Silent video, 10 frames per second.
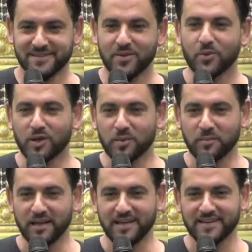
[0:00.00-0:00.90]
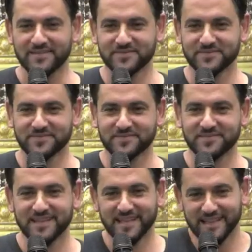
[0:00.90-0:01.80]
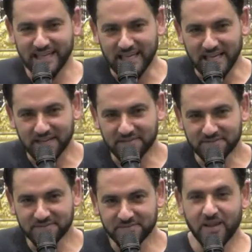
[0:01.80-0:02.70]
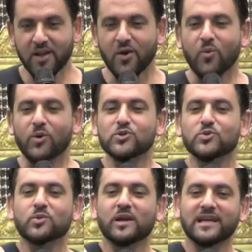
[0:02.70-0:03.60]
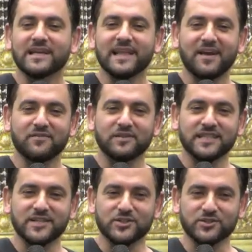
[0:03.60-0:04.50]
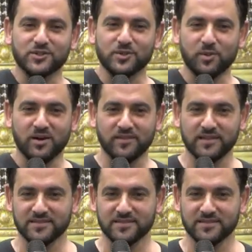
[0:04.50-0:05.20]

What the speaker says: Would it be? Think. Would you write that invitation to the Prophet